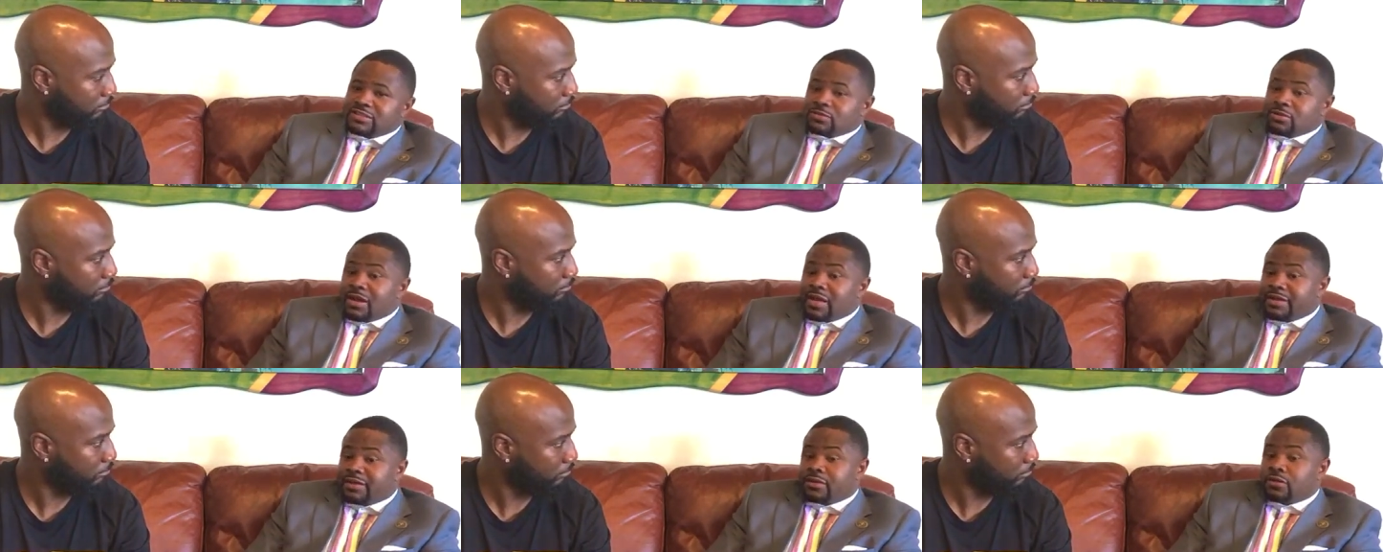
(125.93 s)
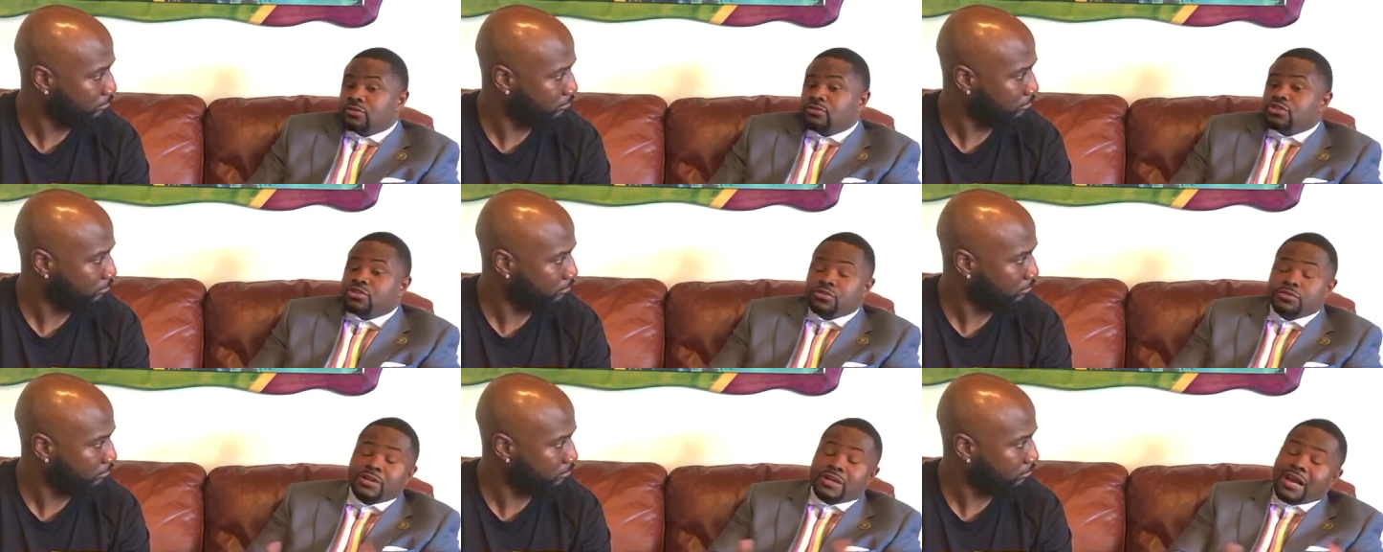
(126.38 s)
Speaker 1: So I had to go
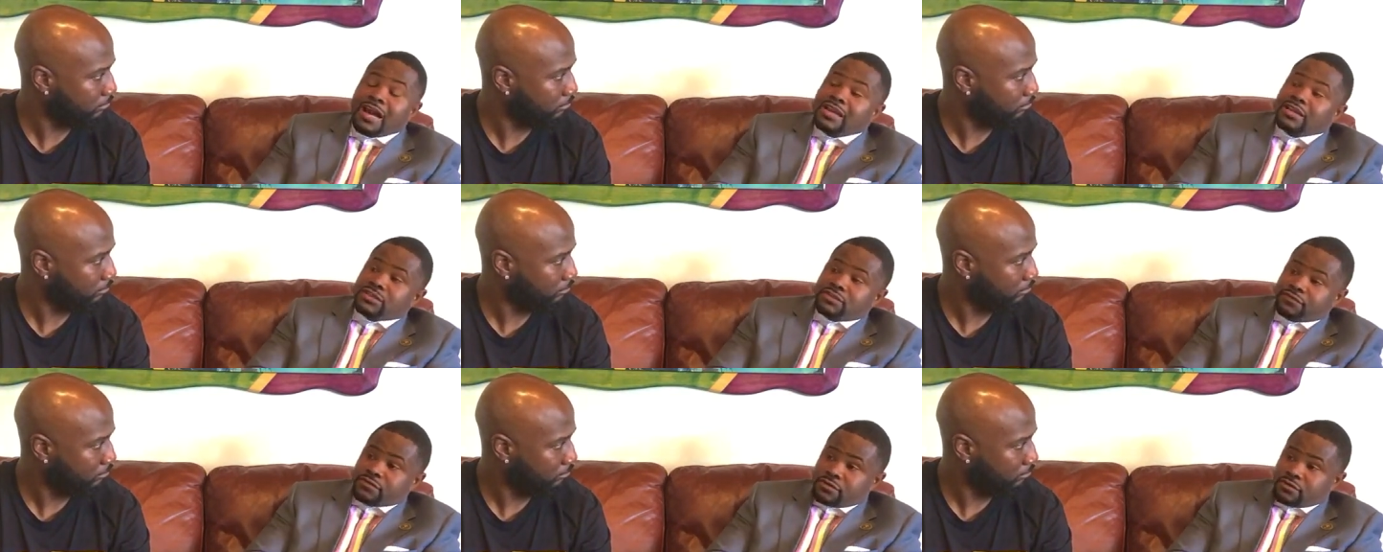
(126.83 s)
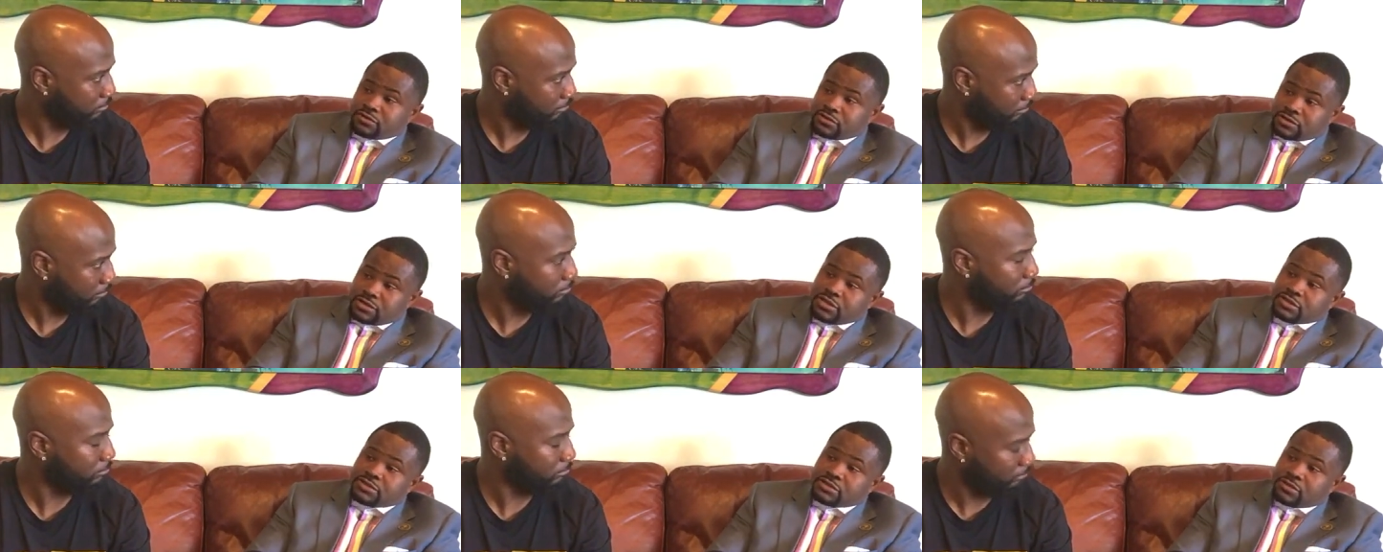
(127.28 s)
junior college
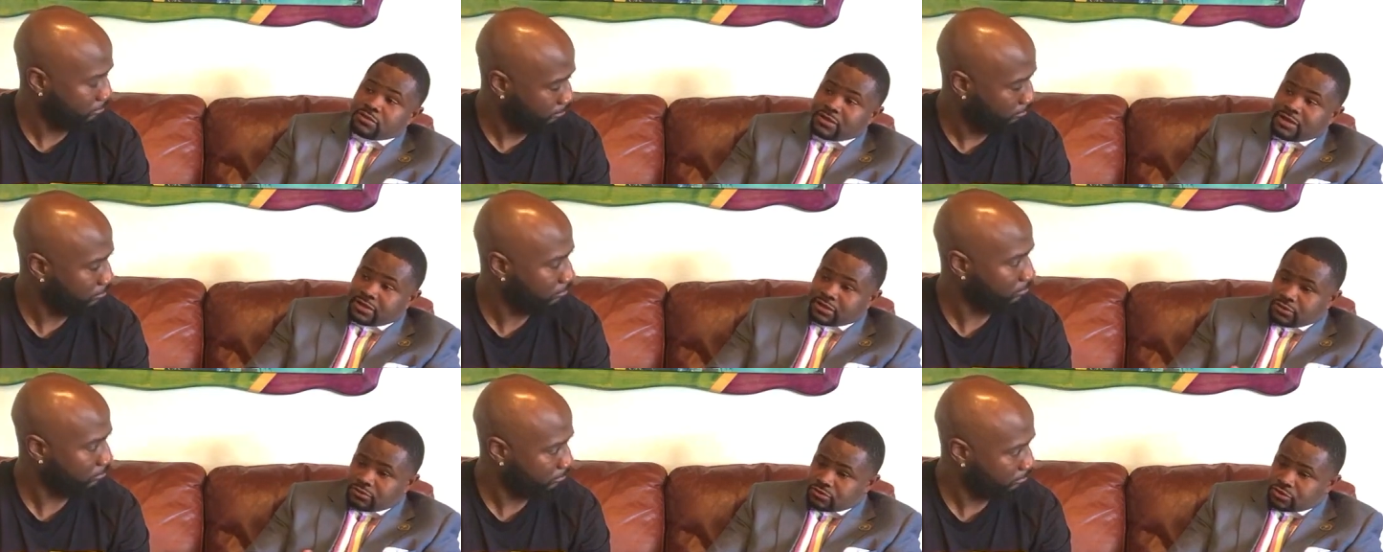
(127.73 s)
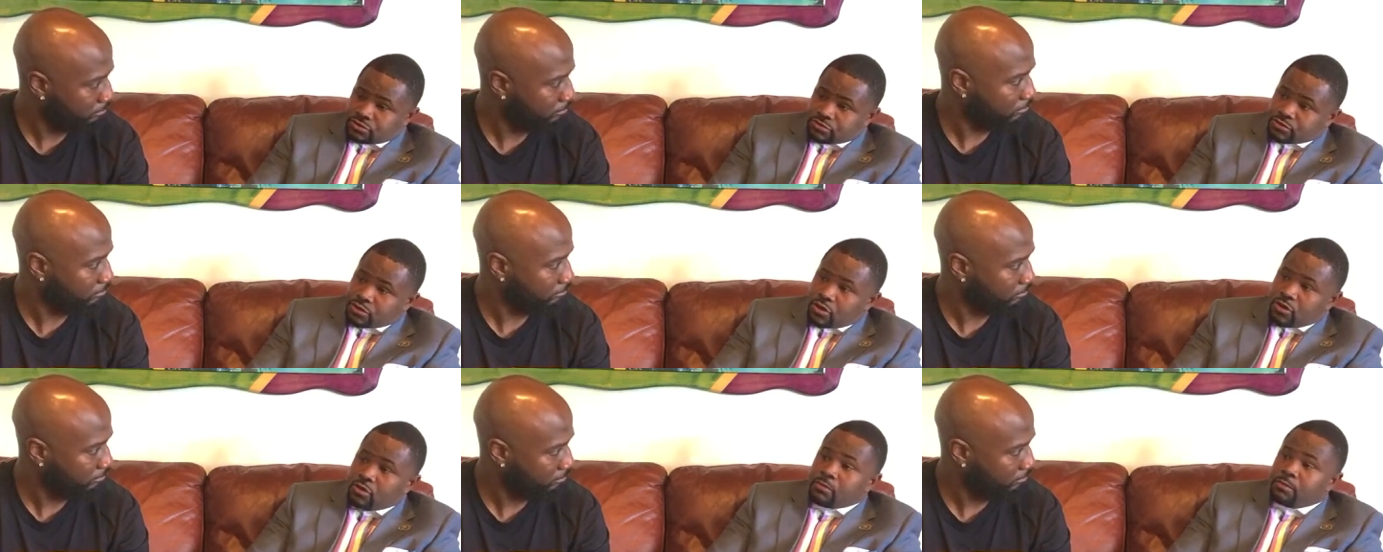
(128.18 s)
first. Mm-hmm. And so I had to go
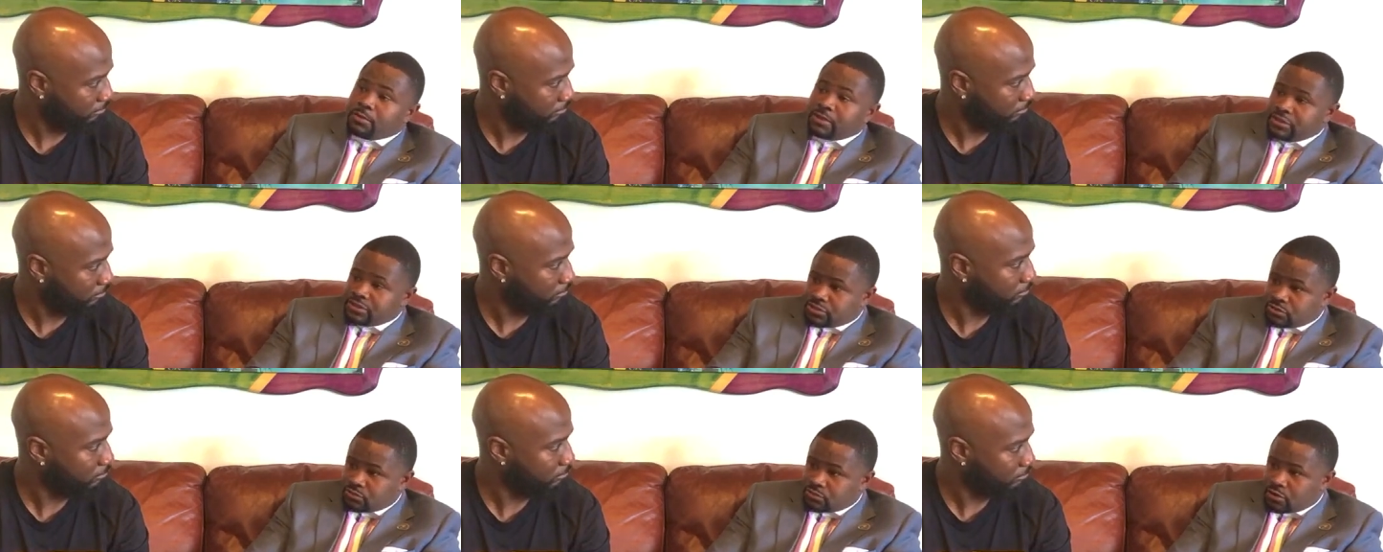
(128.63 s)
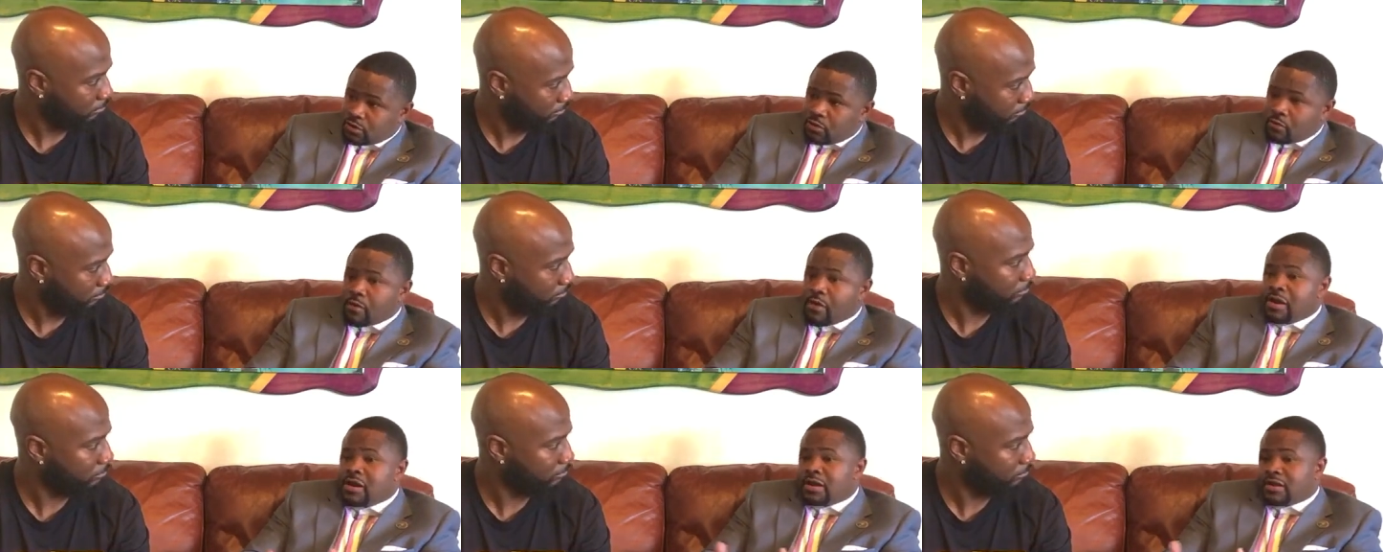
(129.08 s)
JUCO, play JUCO,
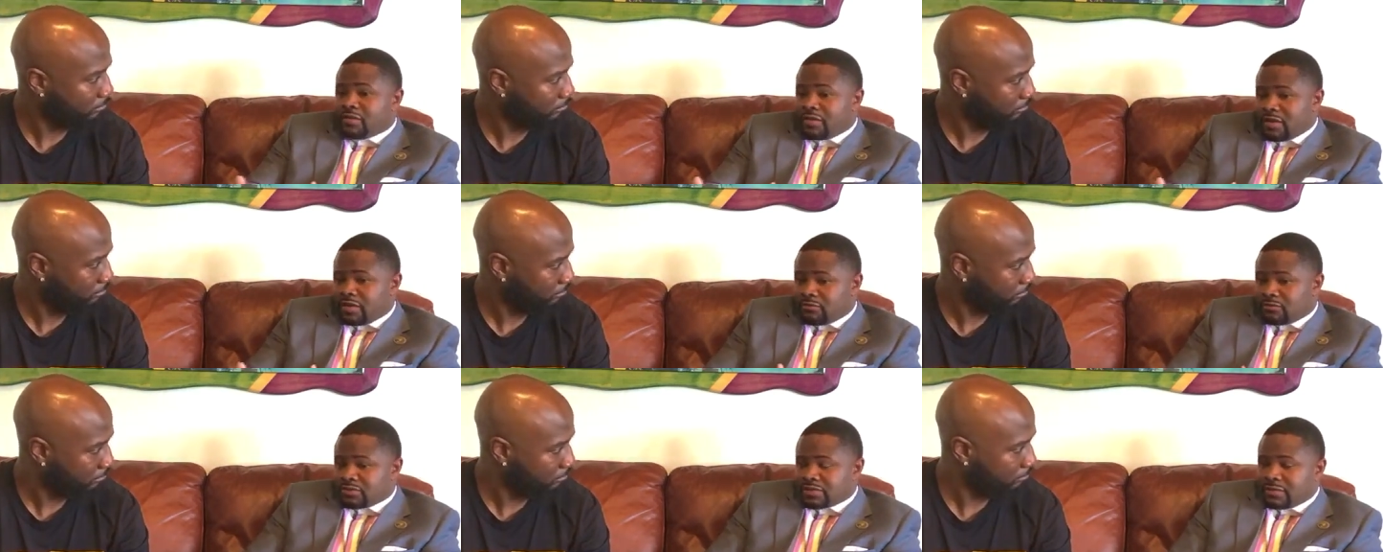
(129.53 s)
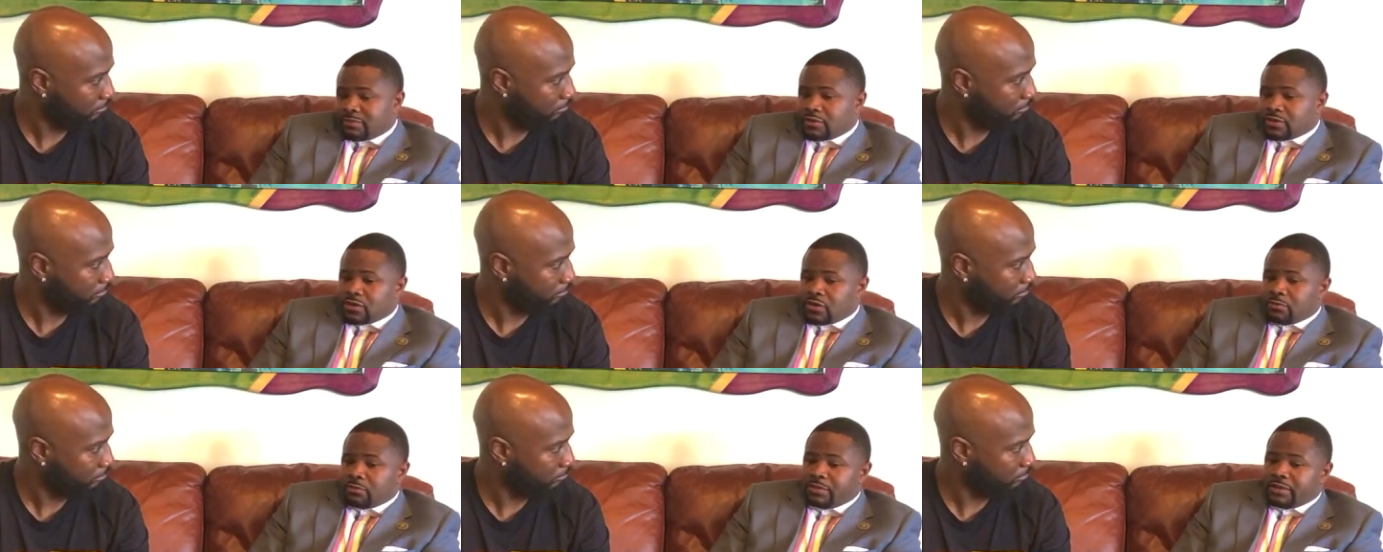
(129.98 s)
then was able
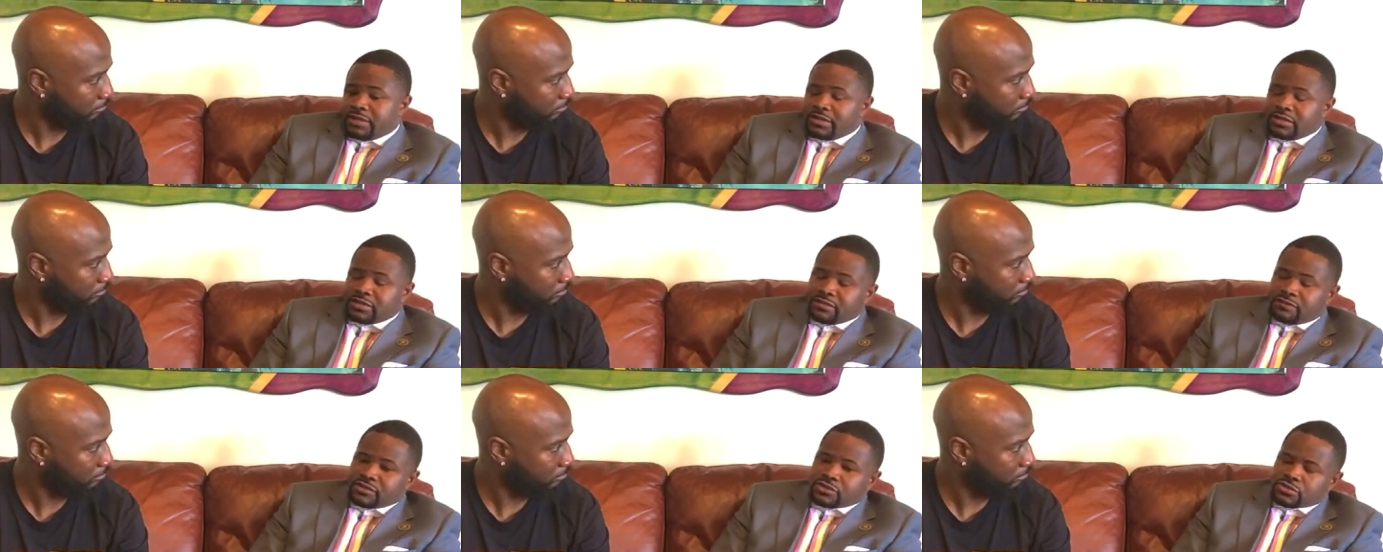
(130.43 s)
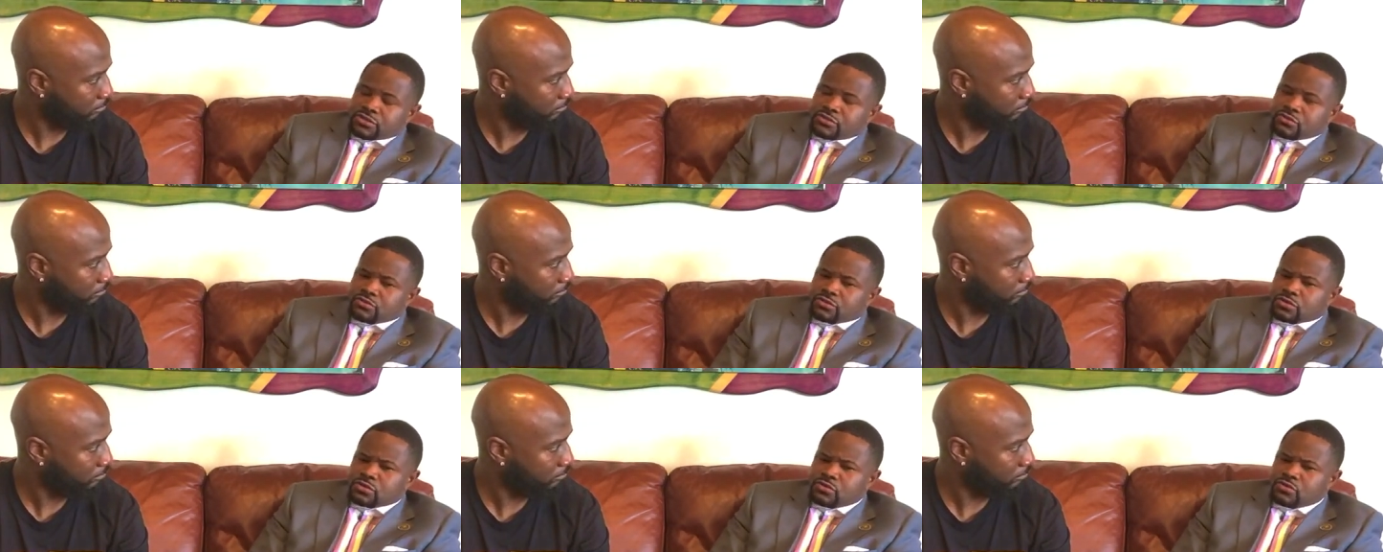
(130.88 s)
to go play the Division
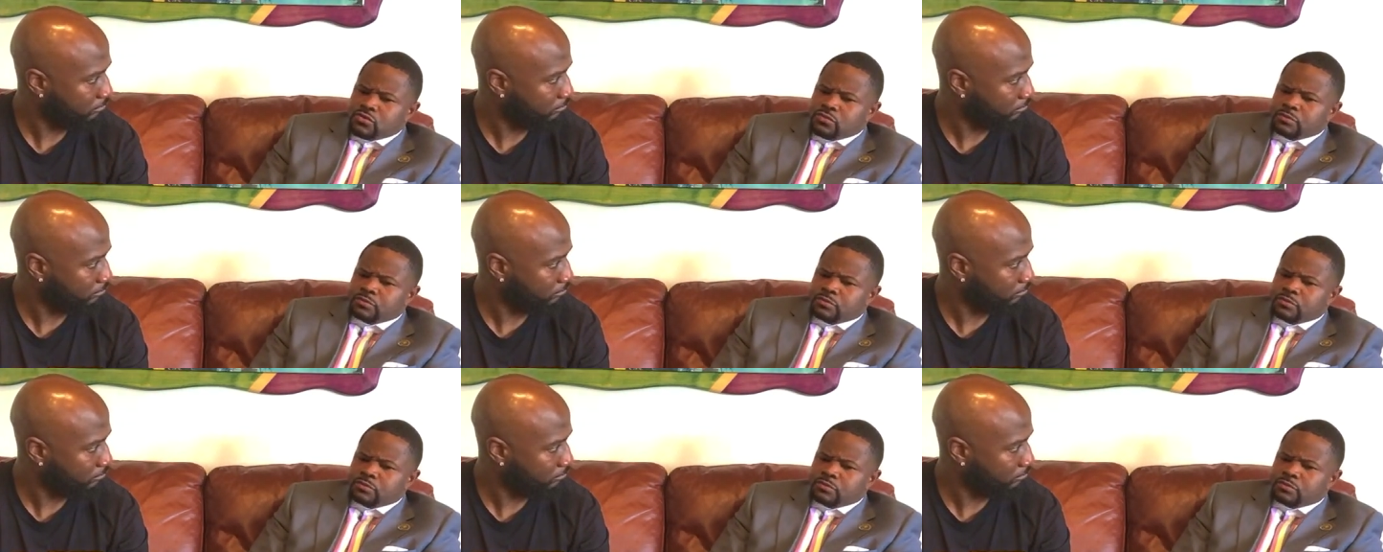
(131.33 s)
II school.